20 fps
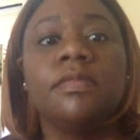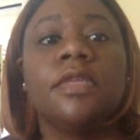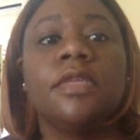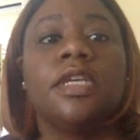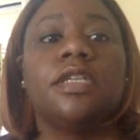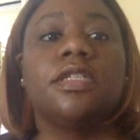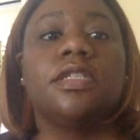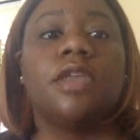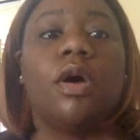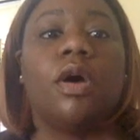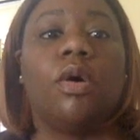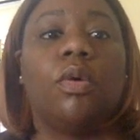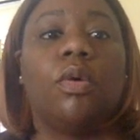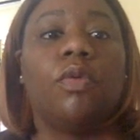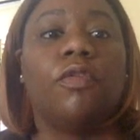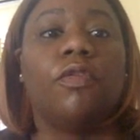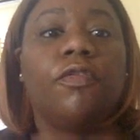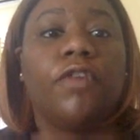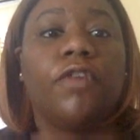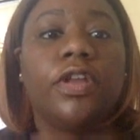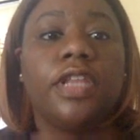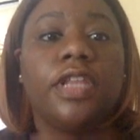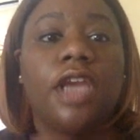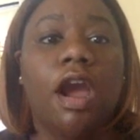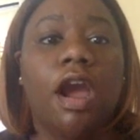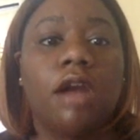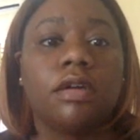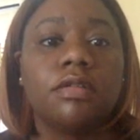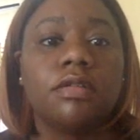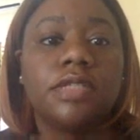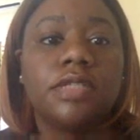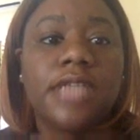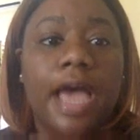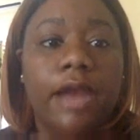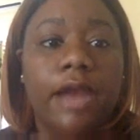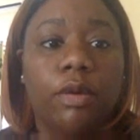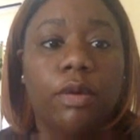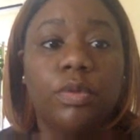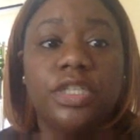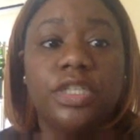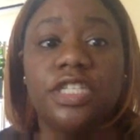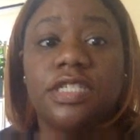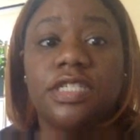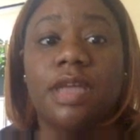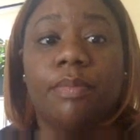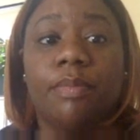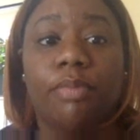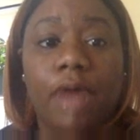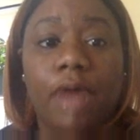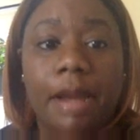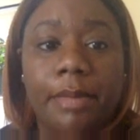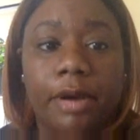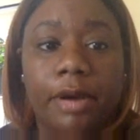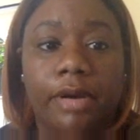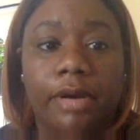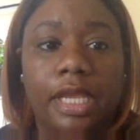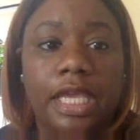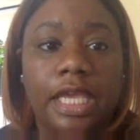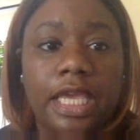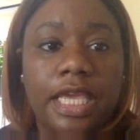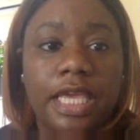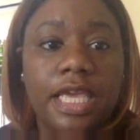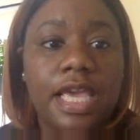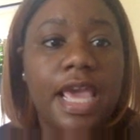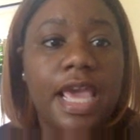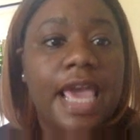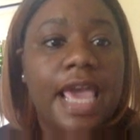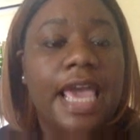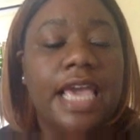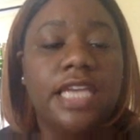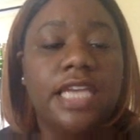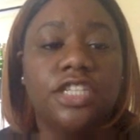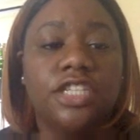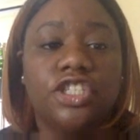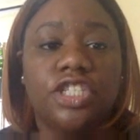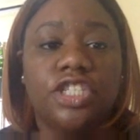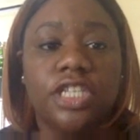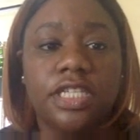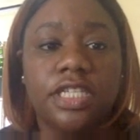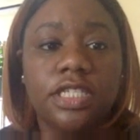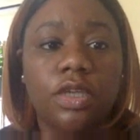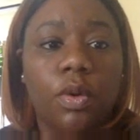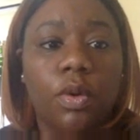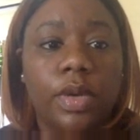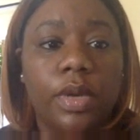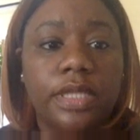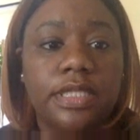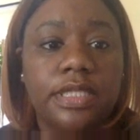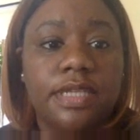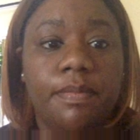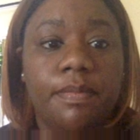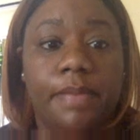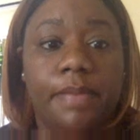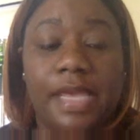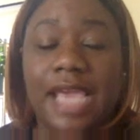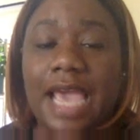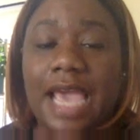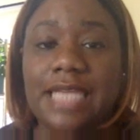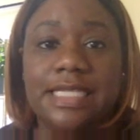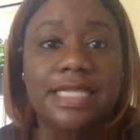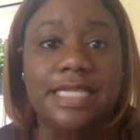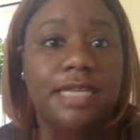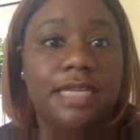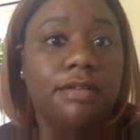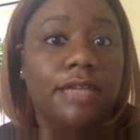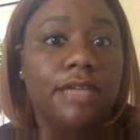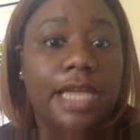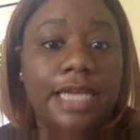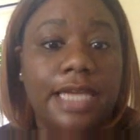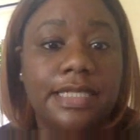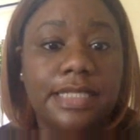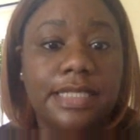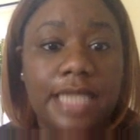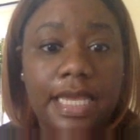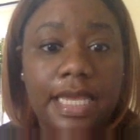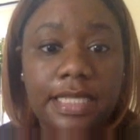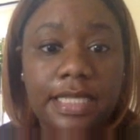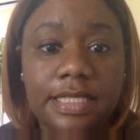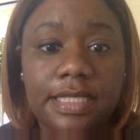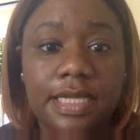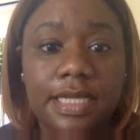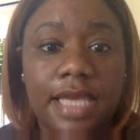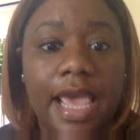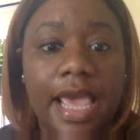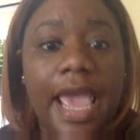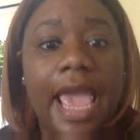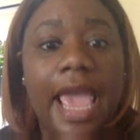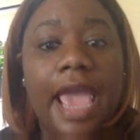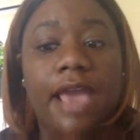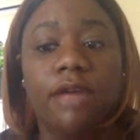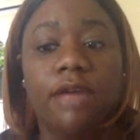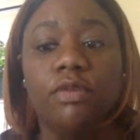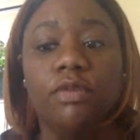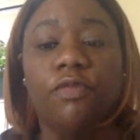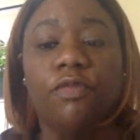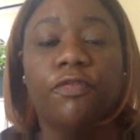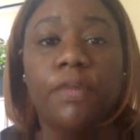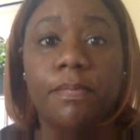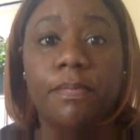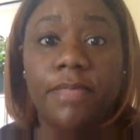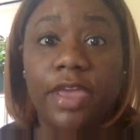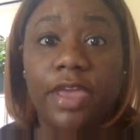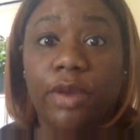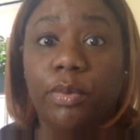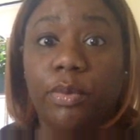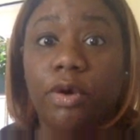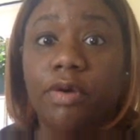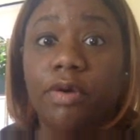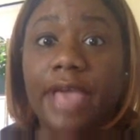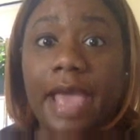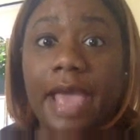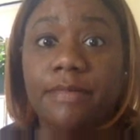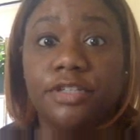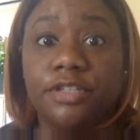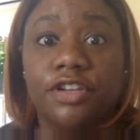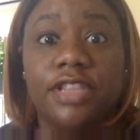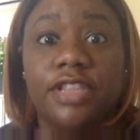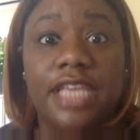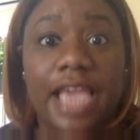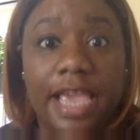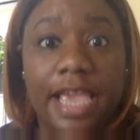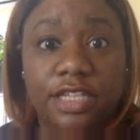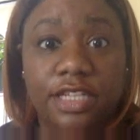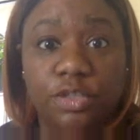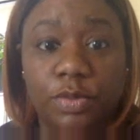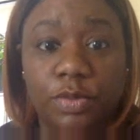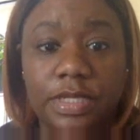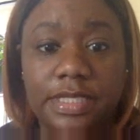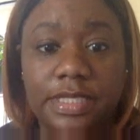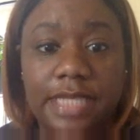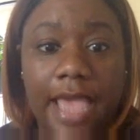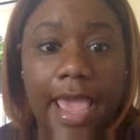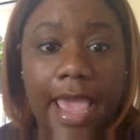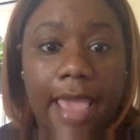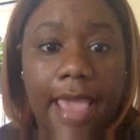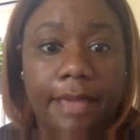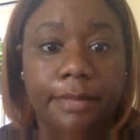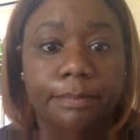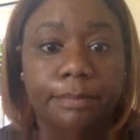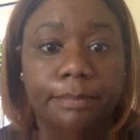So for the article title, which is our primary key, it's just going to be a single line text. And from there, we'll capture the H1 tag.